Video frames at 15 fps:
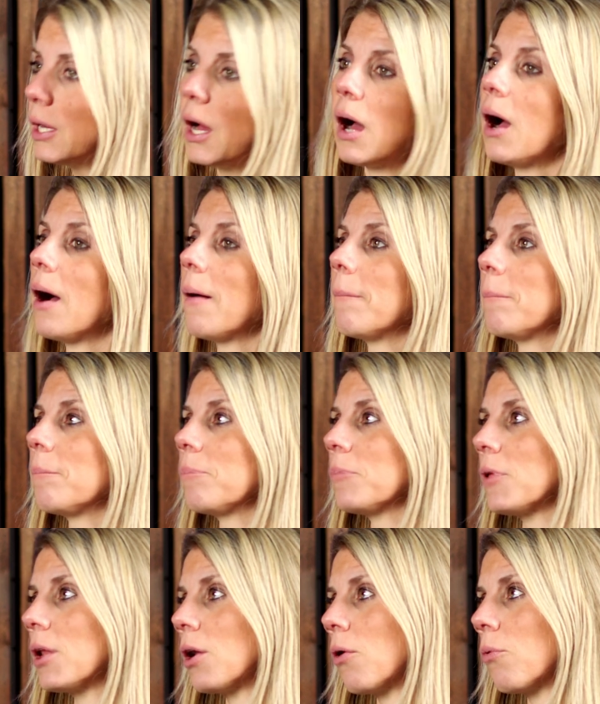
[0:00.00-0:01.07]

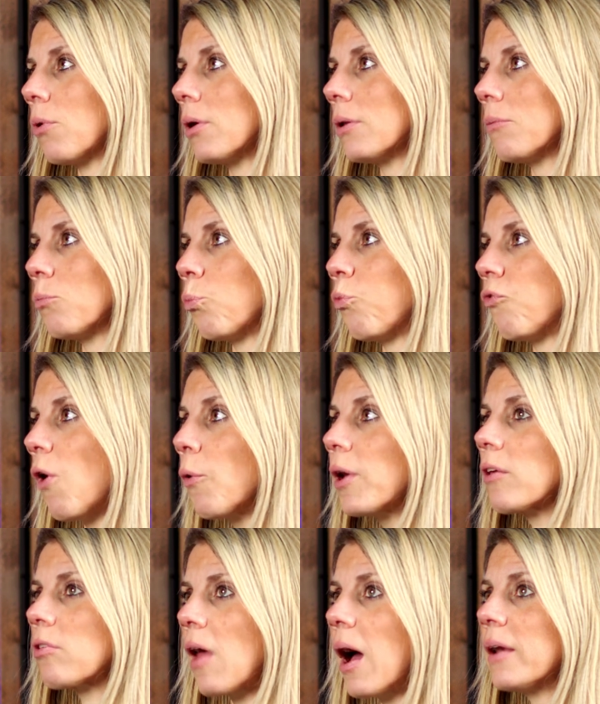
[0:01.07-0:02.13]

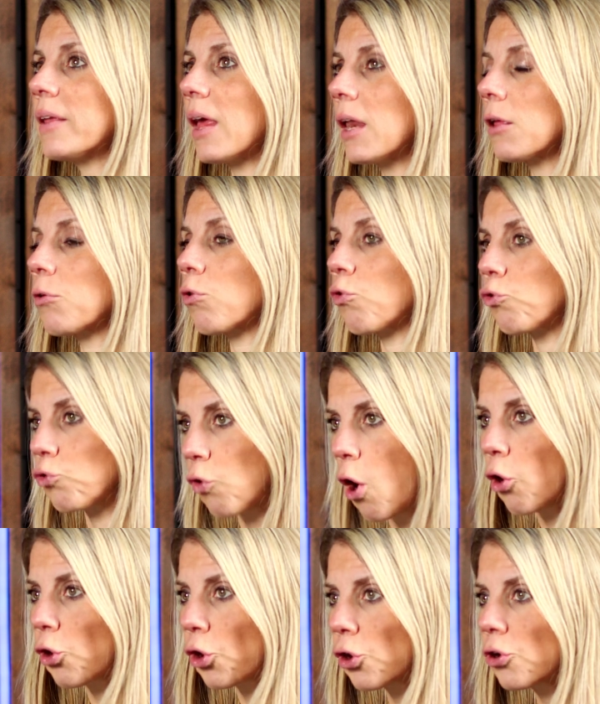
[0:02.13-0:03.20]
Focus on getting
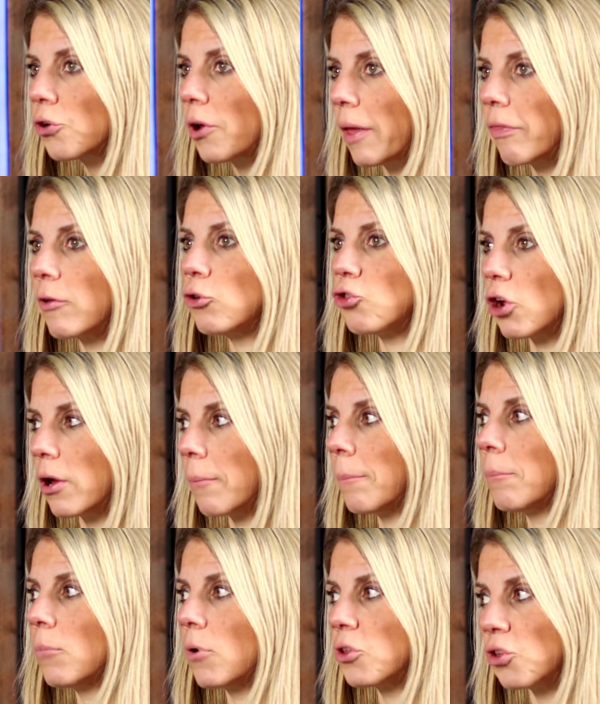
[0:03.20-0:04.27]
stronger in the
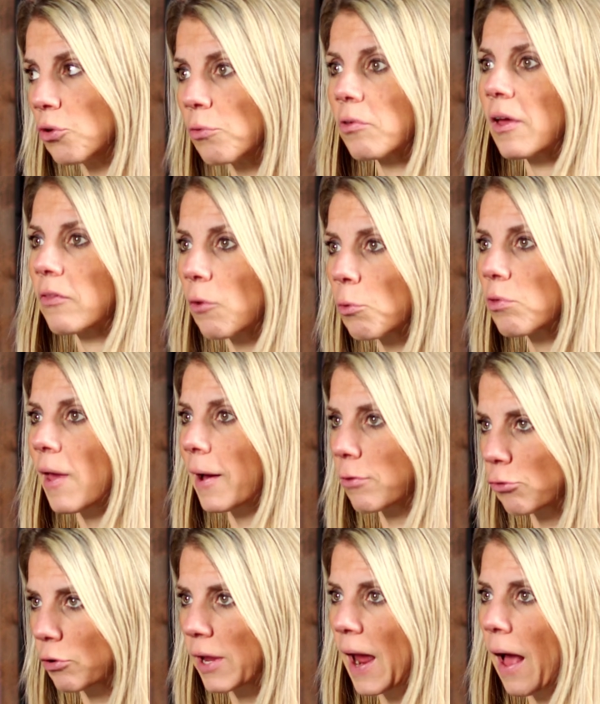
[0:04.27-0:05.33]
gym, using those
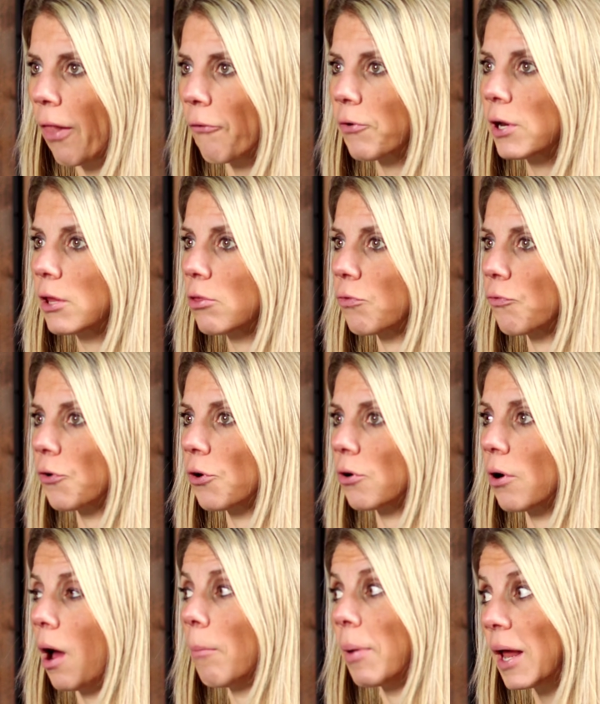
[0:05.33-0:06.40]
extra calories
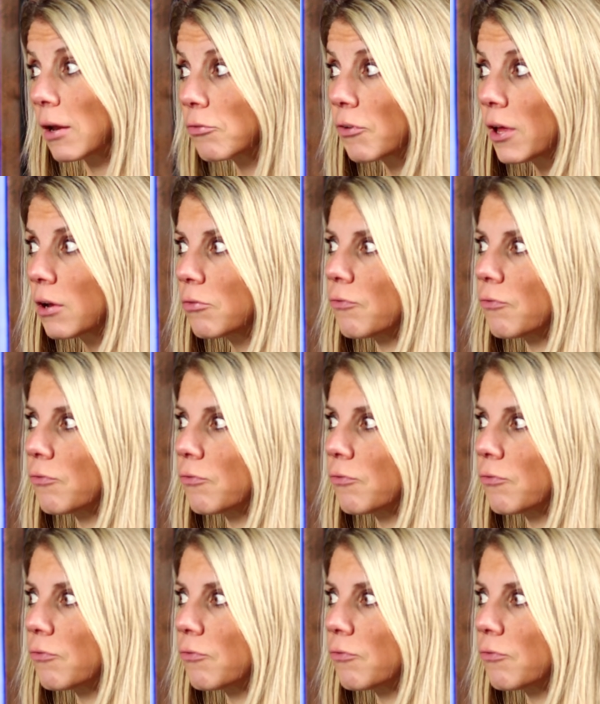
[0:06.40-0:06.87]
for a benefit.